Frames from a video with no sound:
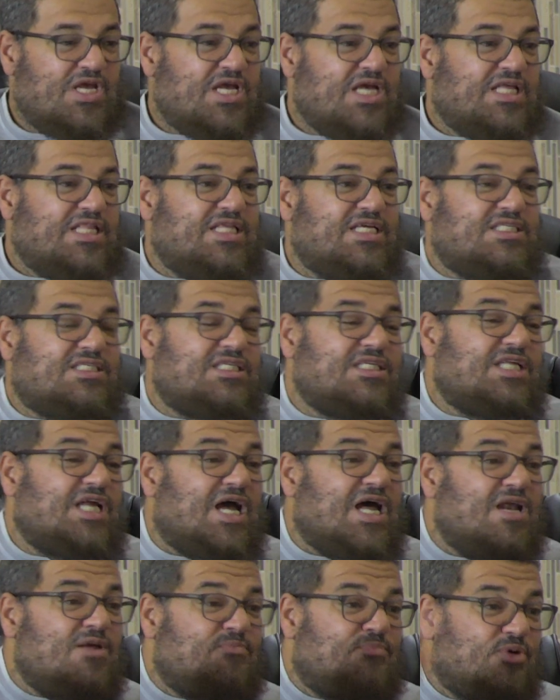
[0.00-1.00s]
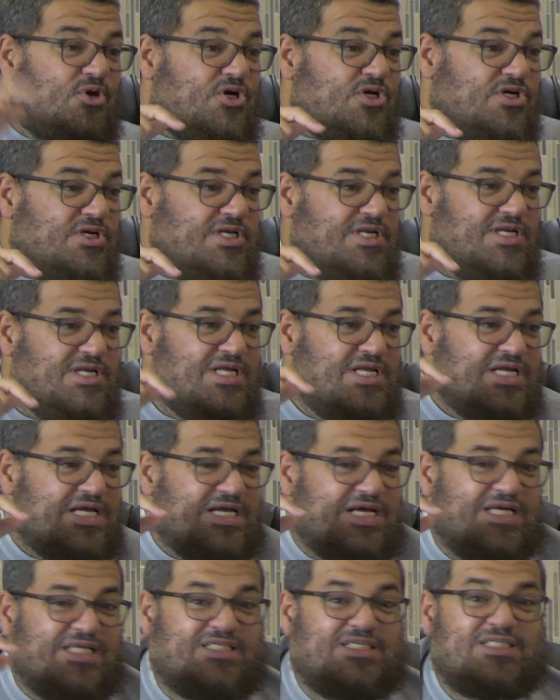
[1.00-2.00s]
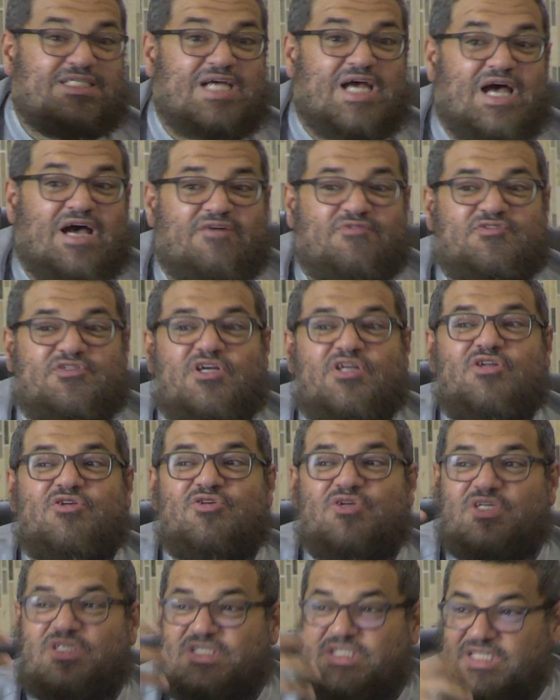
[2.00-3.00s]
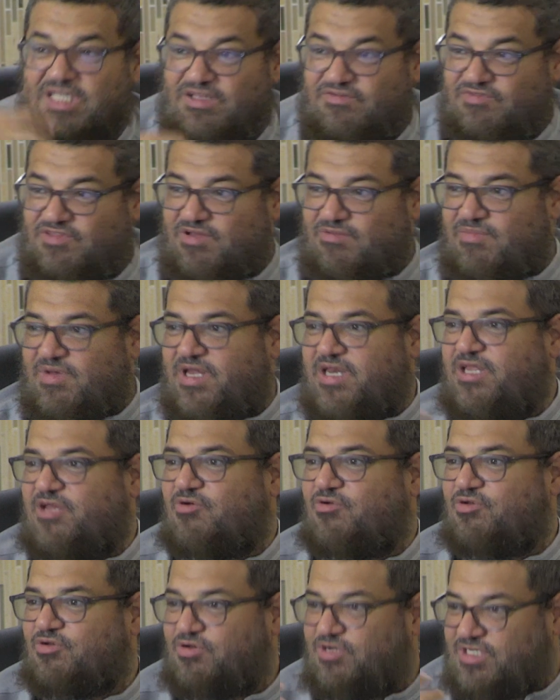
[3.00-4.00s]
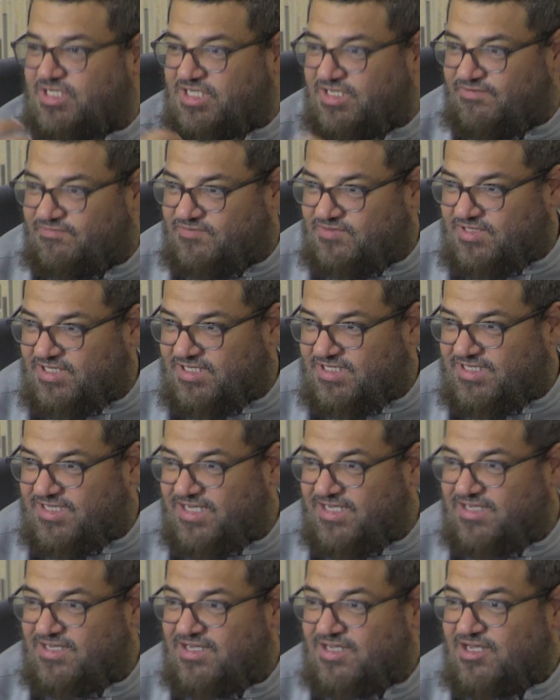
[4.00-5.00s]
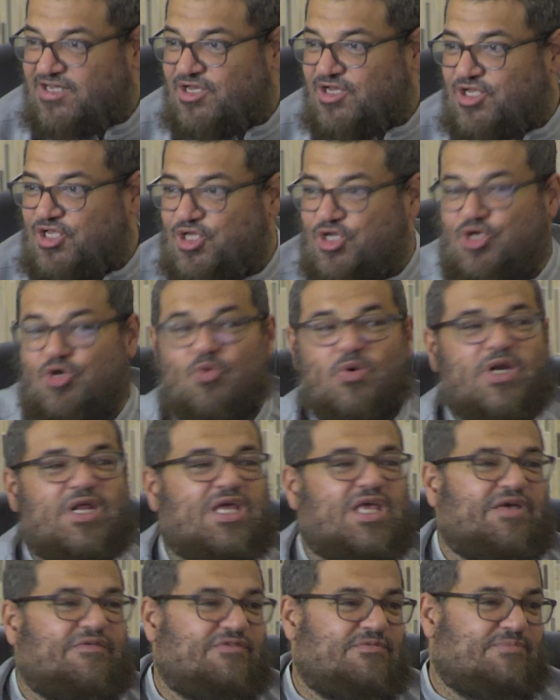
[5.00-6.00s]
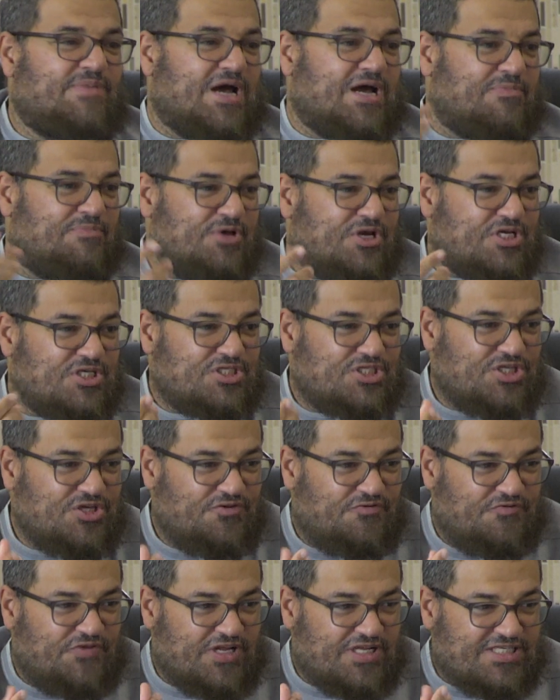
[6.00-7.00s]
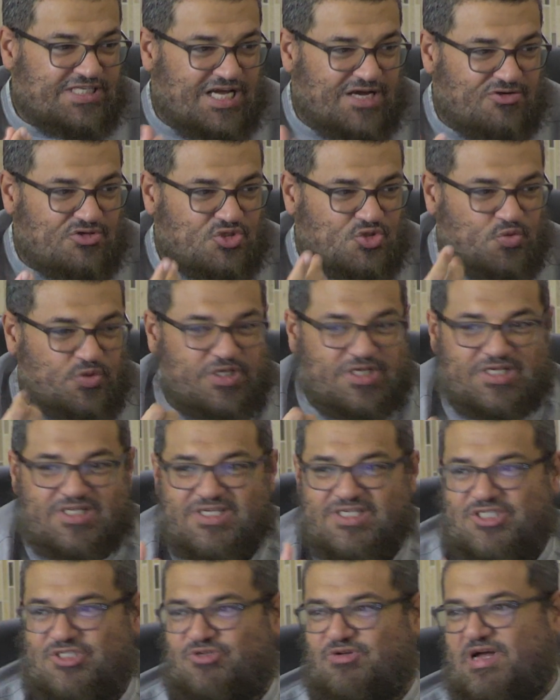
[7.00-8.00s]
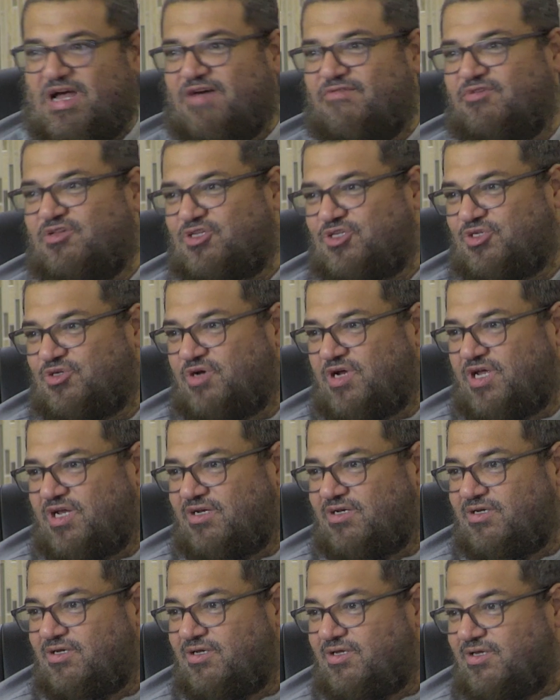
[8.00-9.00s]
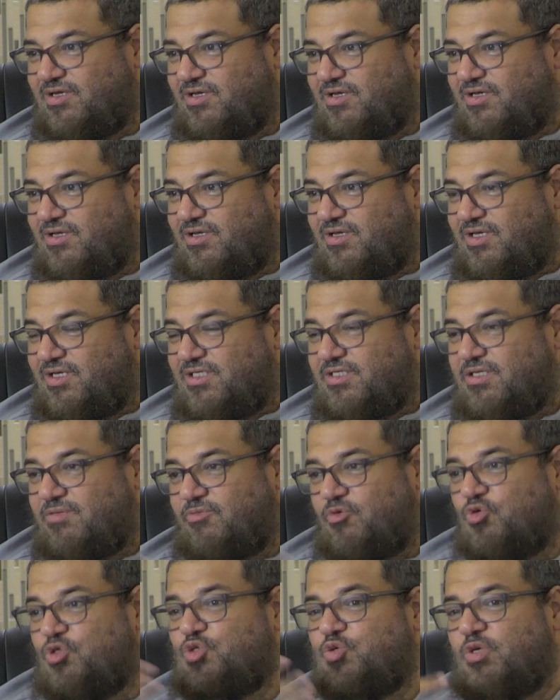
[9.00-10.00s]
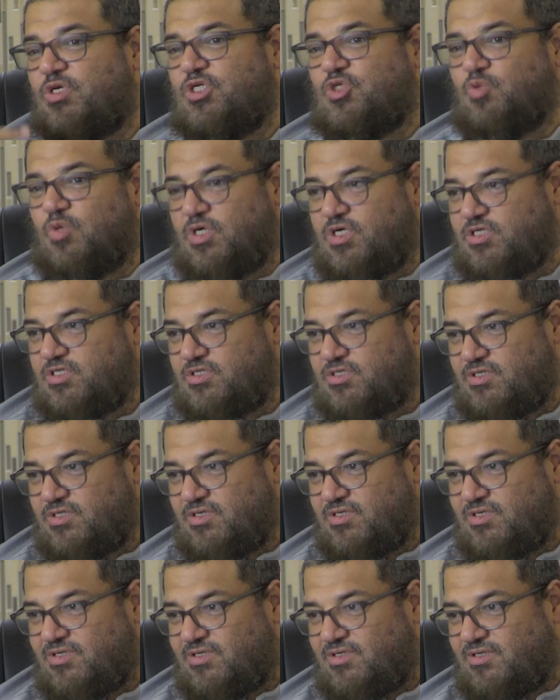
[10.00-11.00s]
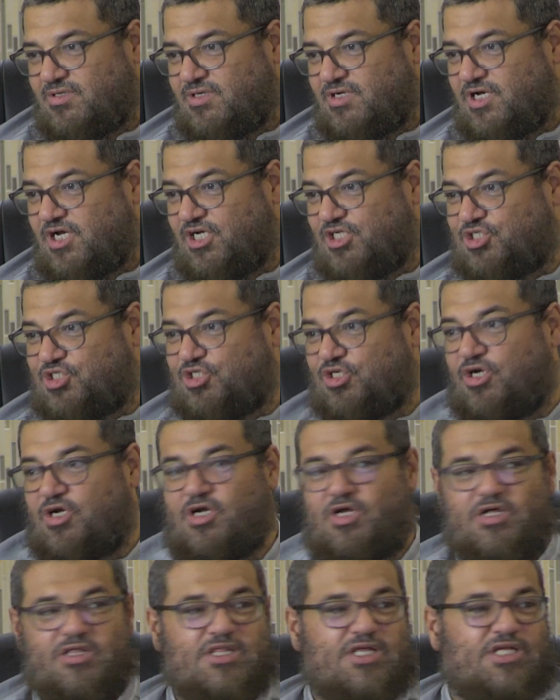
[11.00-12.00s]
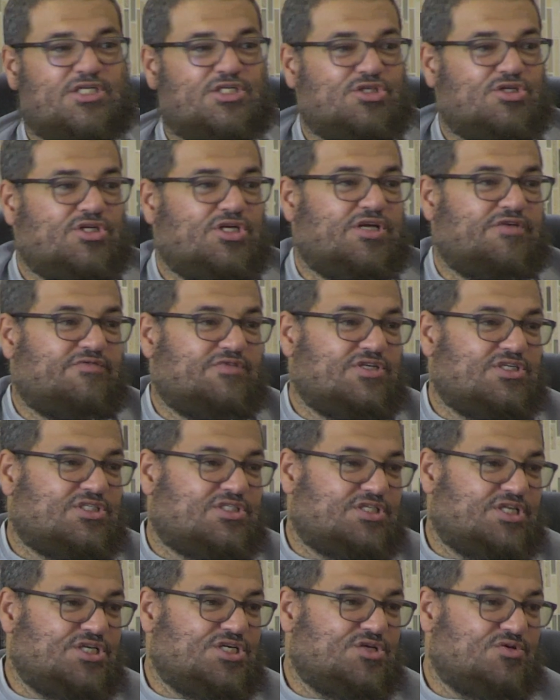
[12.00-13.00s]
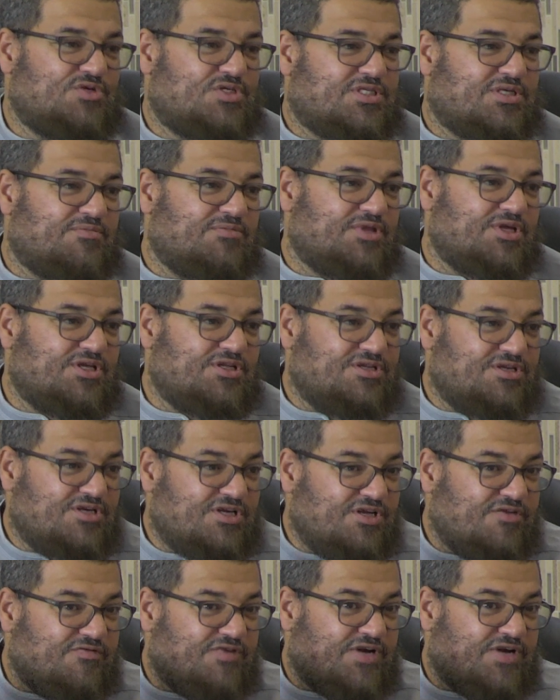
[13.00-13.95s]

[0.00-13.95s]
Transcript: They said al-bukhul, it is after you receive the money or you receive the thing, you don't want to give it back because you felt how sweet it is to have it in your hand. But which one is worst? A-shuh, that you even stingy with something you didn't even